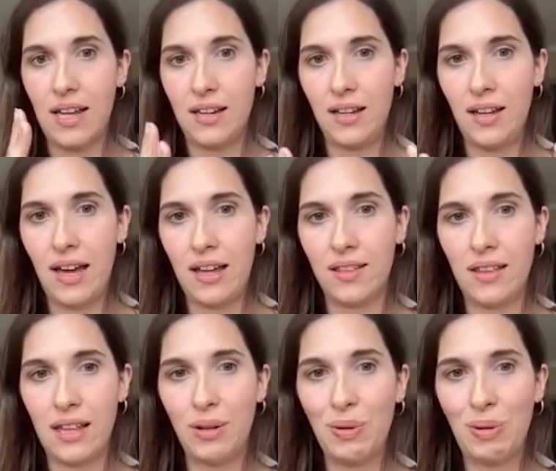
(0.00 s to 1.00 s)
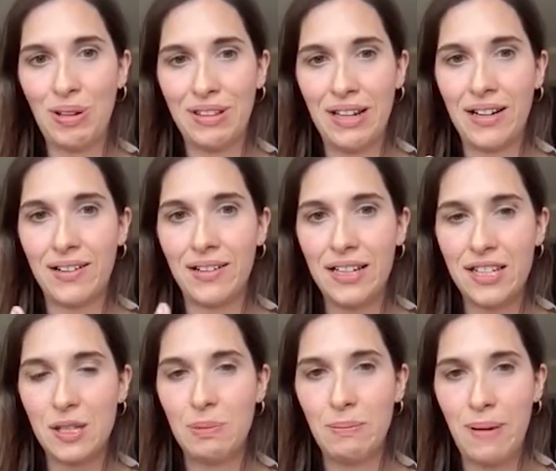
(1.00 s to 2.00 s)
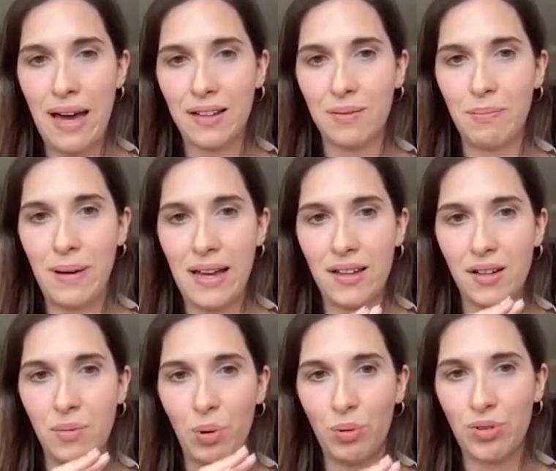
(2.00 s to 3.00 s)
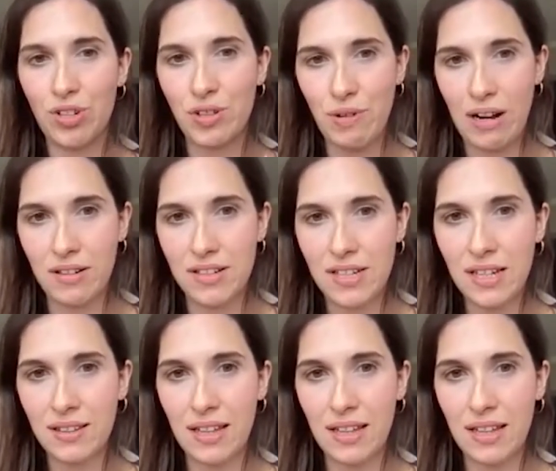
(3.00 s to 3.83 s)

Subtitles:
any ad that you run there needs to be backed by a broader strategy